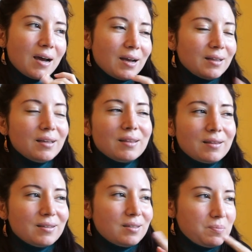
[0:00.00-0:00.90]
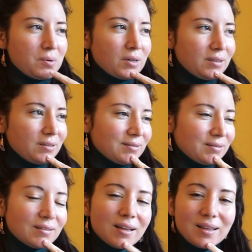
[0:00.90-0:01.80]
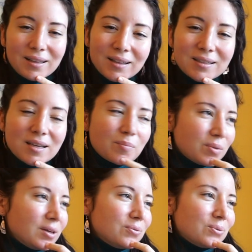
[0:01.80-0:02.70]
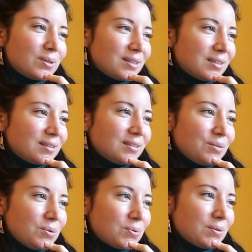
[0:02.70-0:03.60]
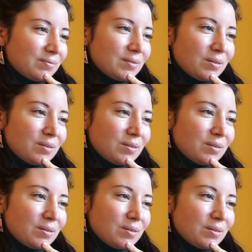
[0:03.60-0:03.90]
I like this part. I think that's, like, playful and cool.